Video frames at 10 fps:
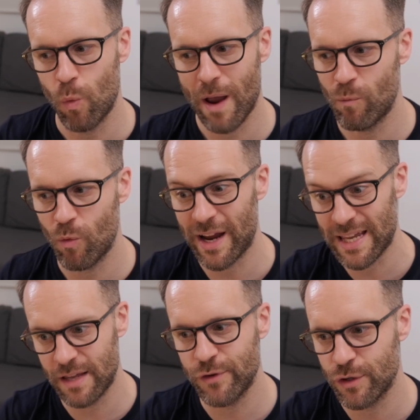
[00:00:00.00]
when I
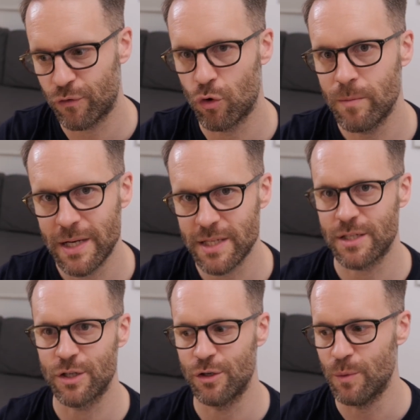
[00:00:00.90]
give you the formulas
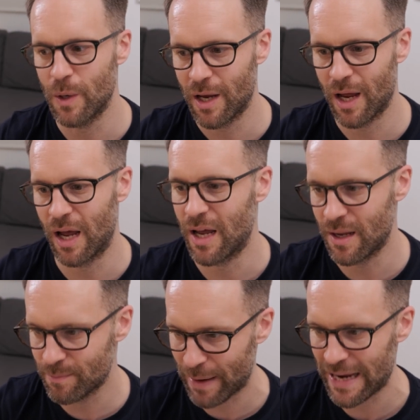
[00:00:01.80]
to uh,
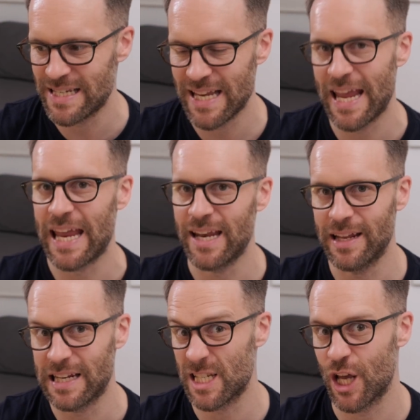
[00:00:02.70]
paste in,
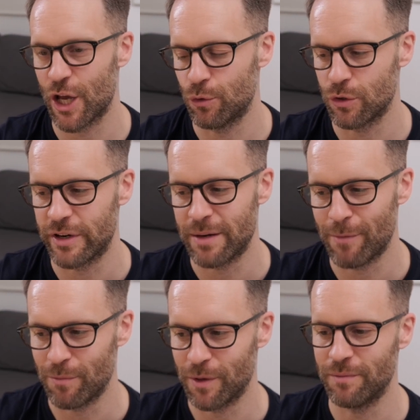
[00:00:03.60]
in a certain order in a
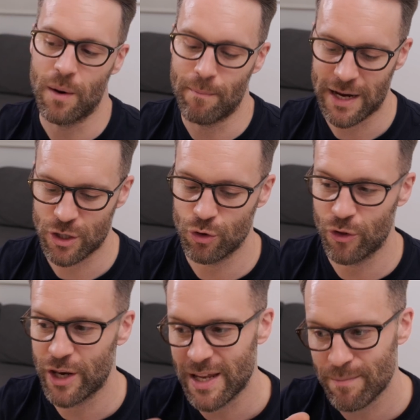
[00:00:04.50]
moment, make sure
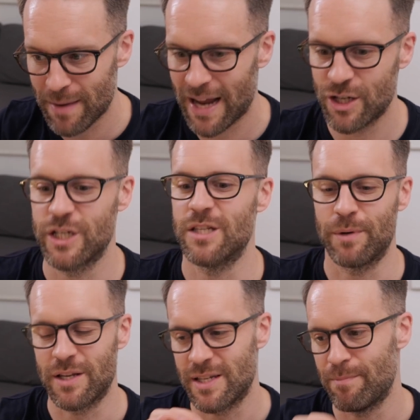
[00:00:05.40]
that it matches
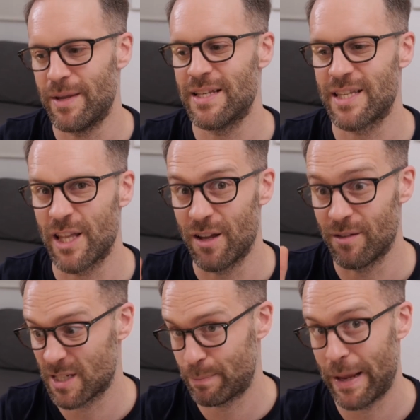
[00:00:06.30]
because it means that
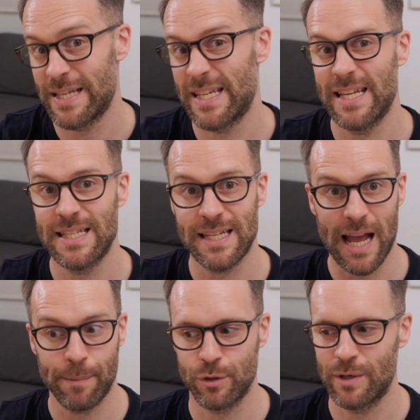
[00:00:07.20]
spaces,
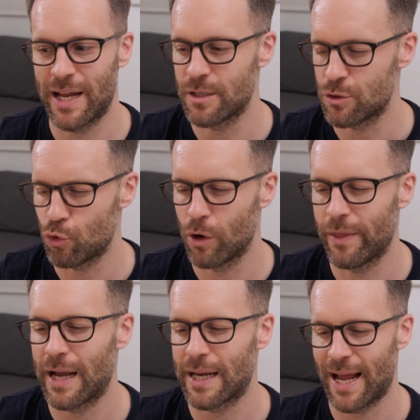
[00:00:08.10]
capital letters, all of
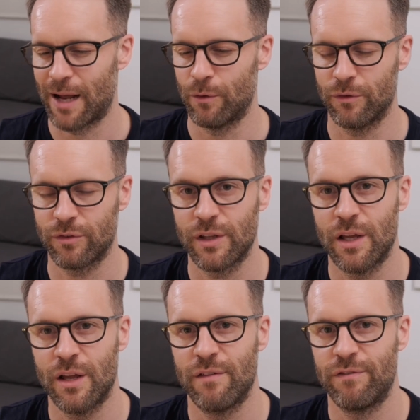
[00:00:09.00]
that counts
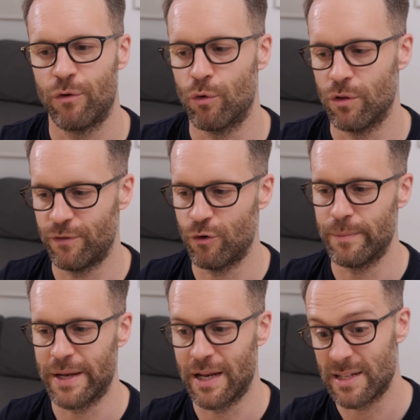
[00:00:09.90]
for the
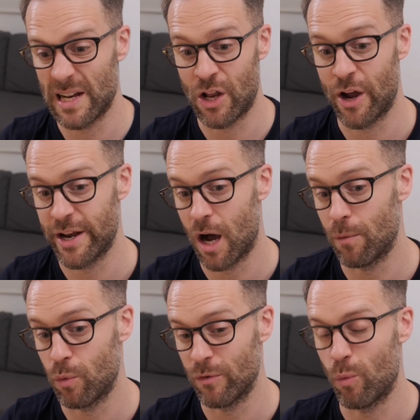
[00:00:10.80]
formula to line up
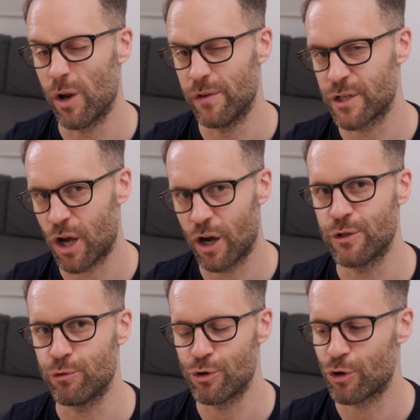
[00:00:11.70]
with what you've
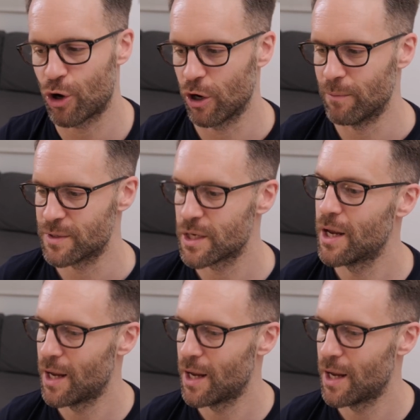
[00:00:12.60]
titled your columns.